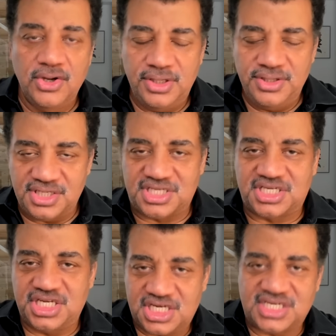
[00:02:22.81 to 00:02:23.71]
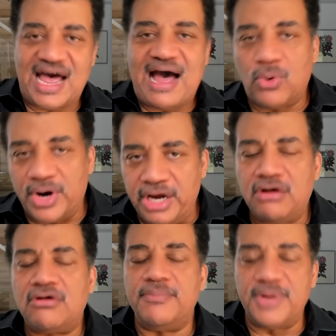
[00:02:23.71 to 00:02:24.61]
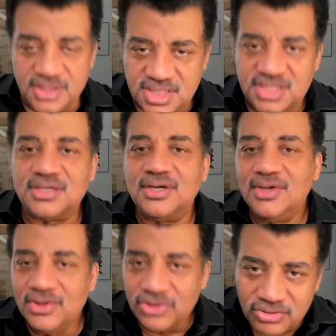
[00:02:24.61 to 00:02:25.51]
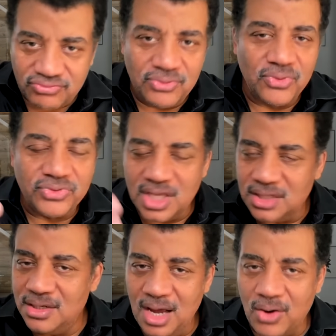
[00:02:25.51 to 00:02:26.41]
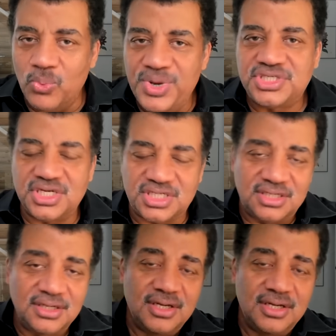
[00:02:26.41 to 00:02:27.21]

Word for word: in these six hour increments through, no, we just